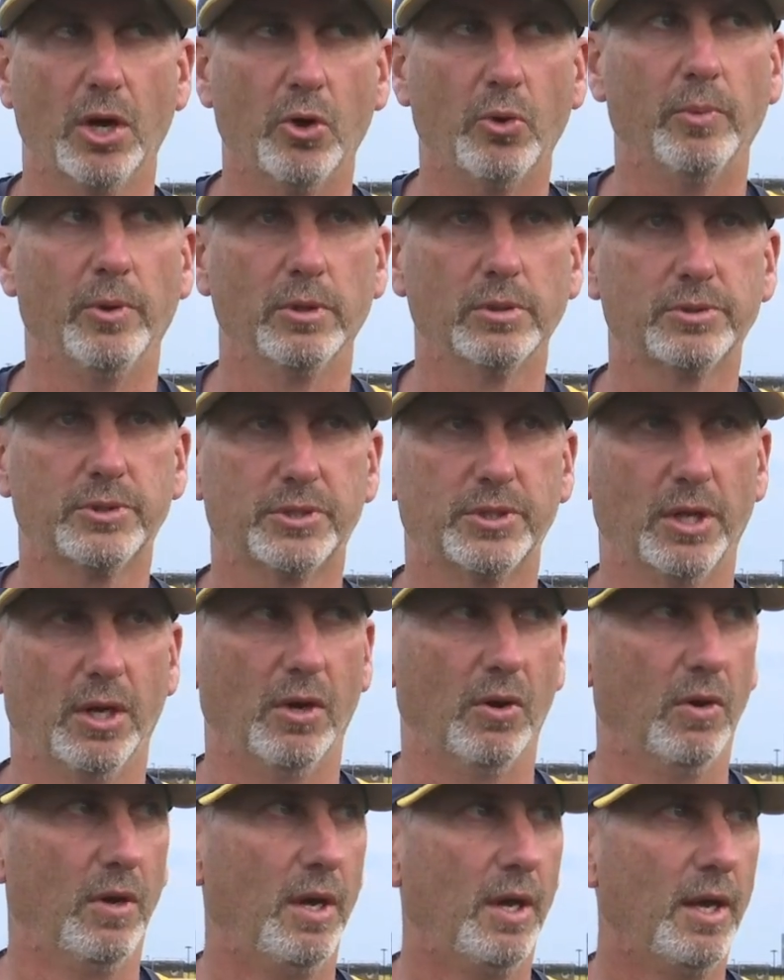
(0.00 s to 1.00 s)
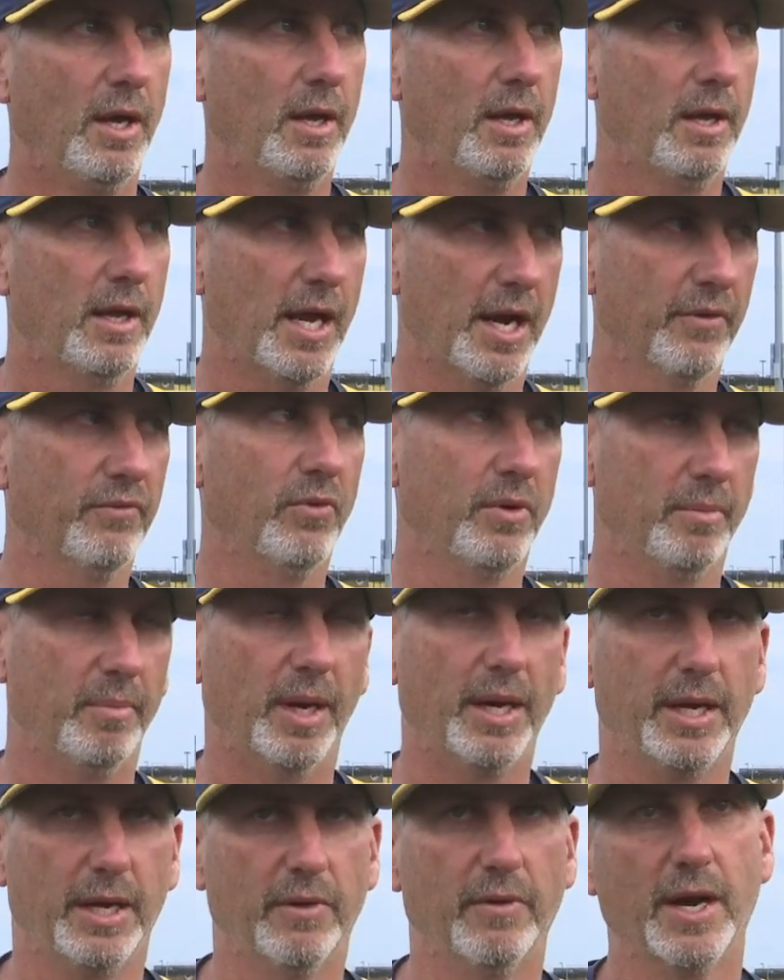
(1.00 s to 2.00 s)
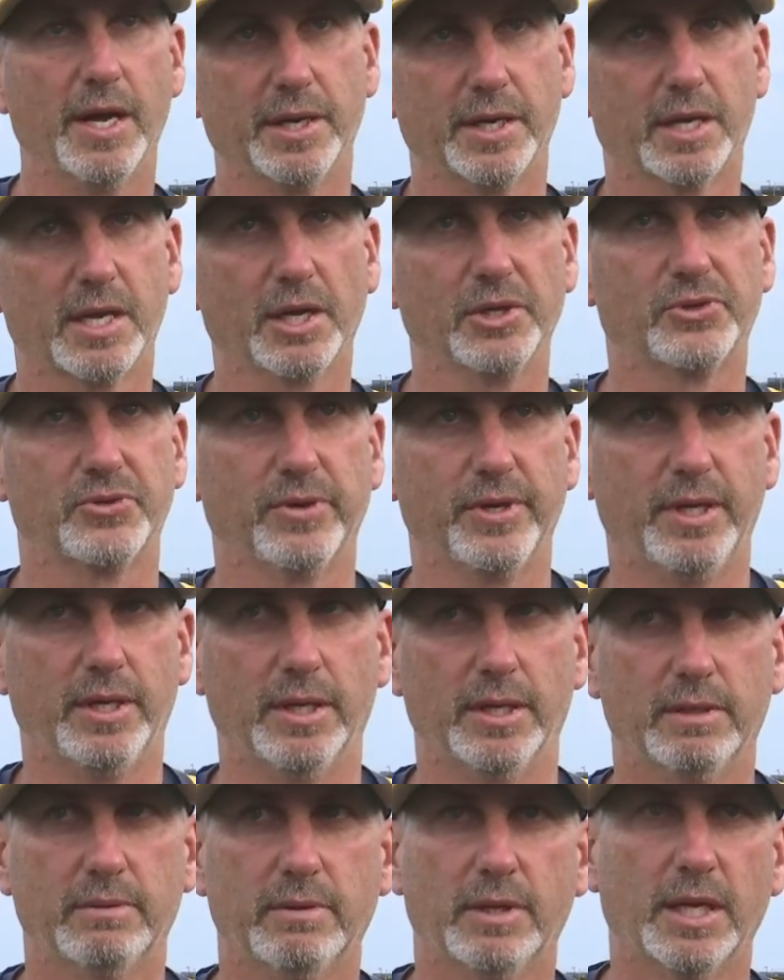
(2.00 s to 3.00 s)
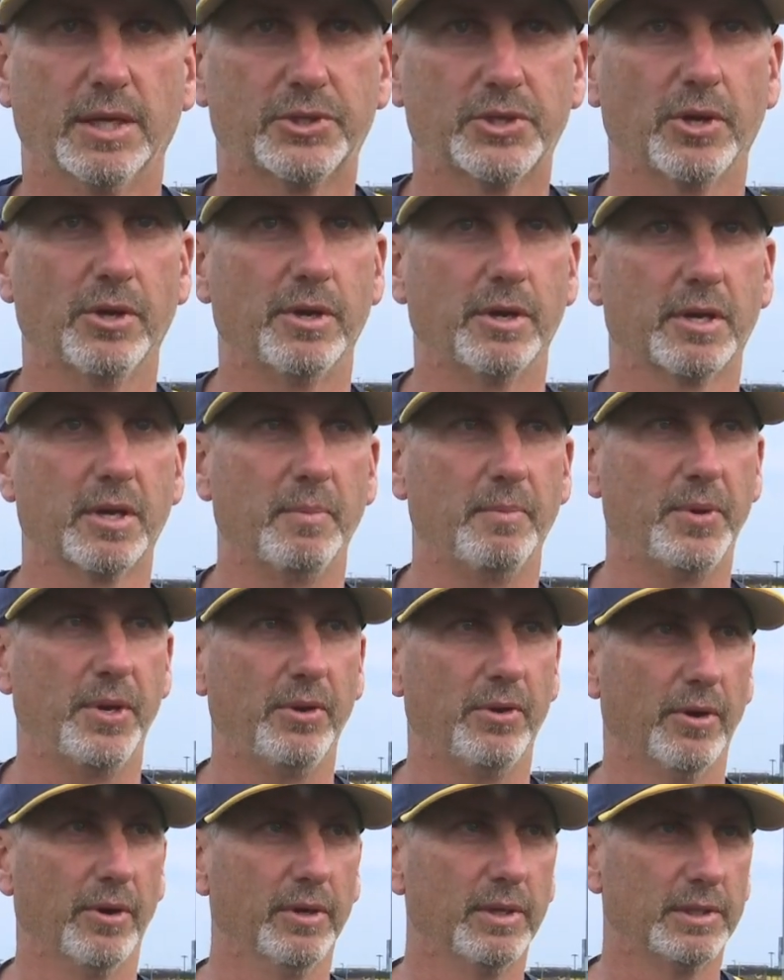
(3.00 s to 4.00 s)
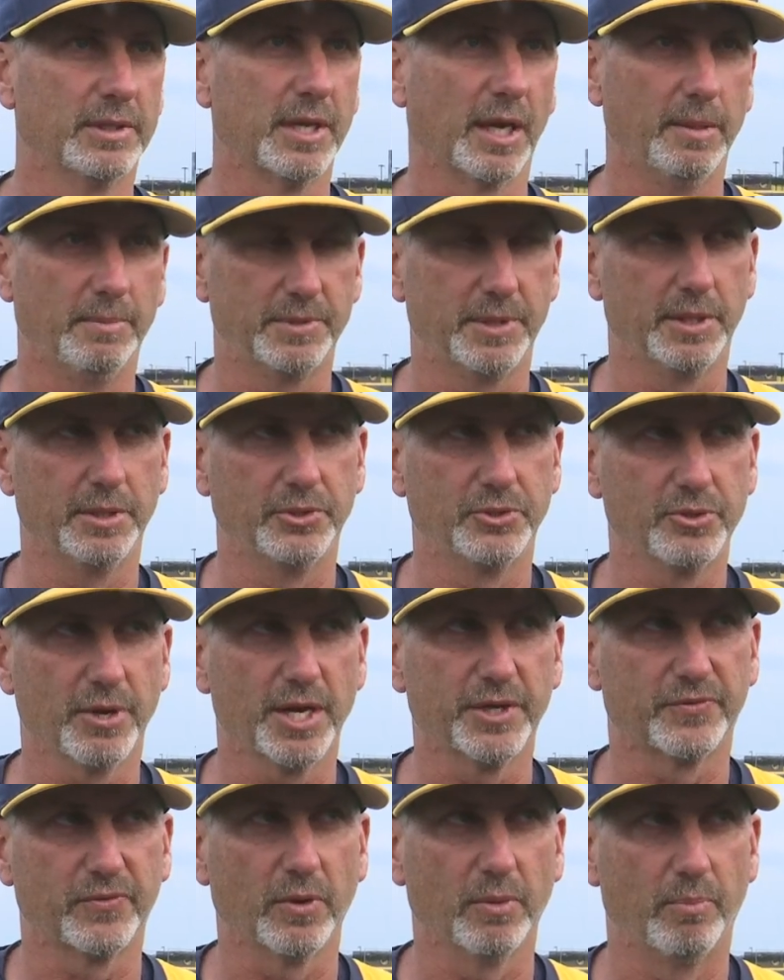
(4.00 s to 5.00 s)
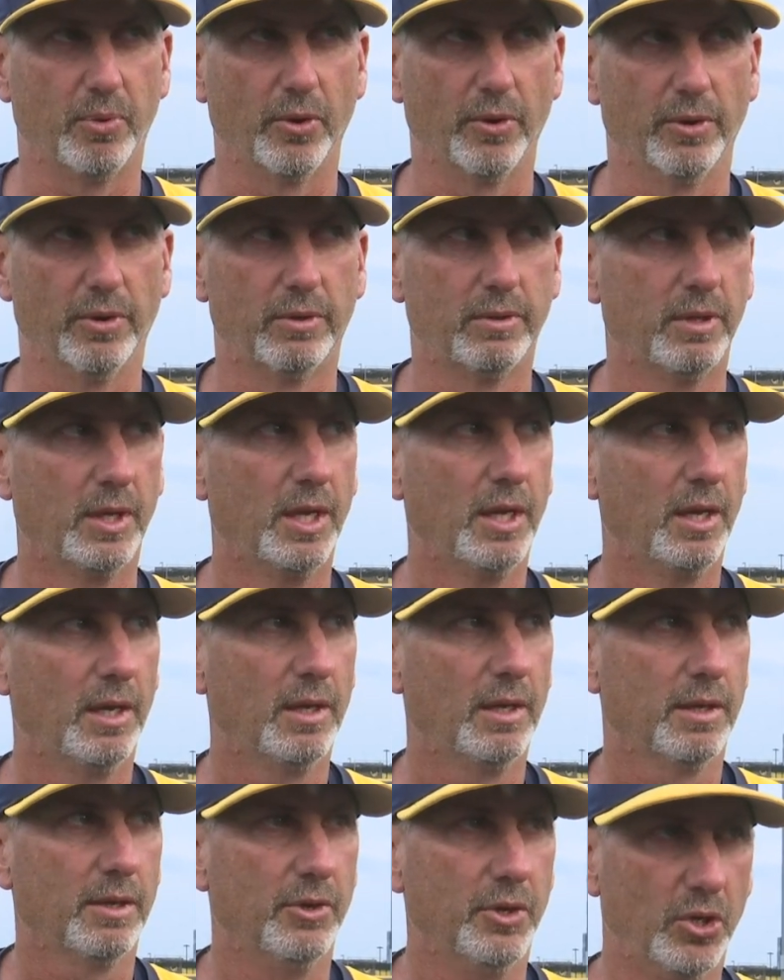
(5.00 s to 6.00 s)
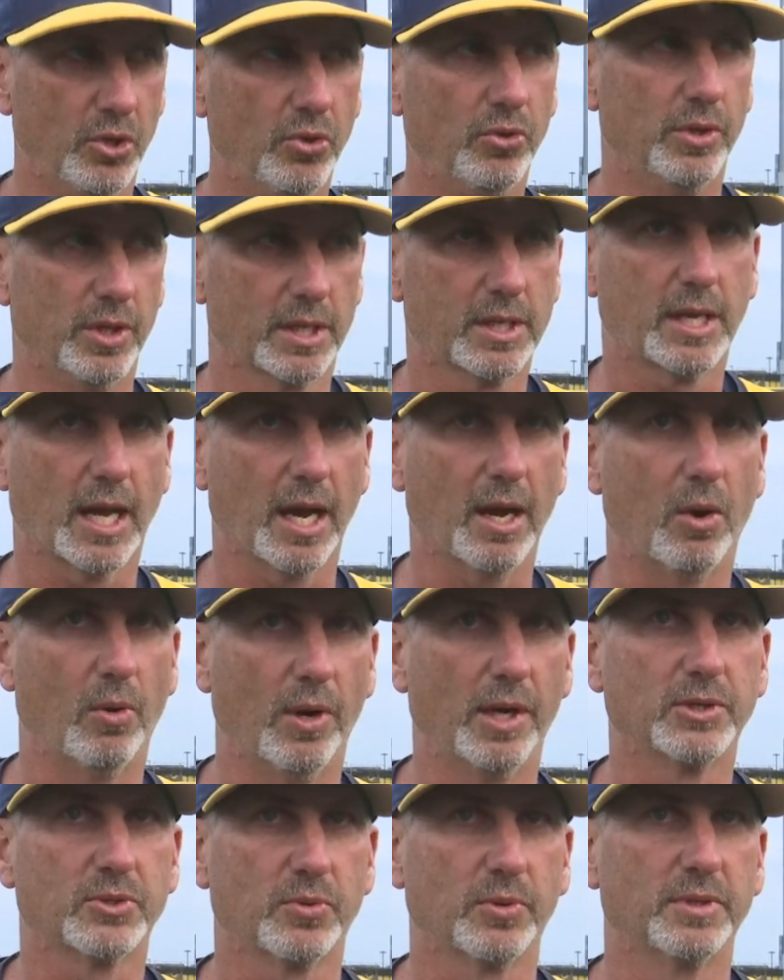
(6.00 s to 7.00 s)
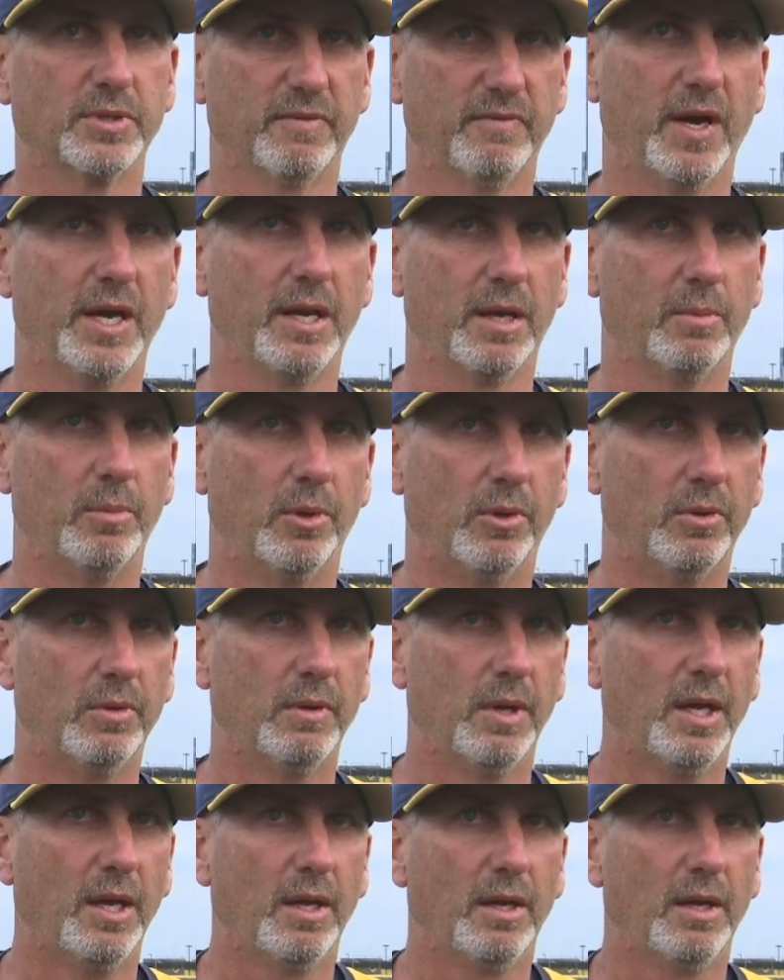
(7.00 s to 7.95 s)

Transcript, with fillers: homers, so everybody around the country that gets on the computer and types in transfer portal knew that Kyle West was available.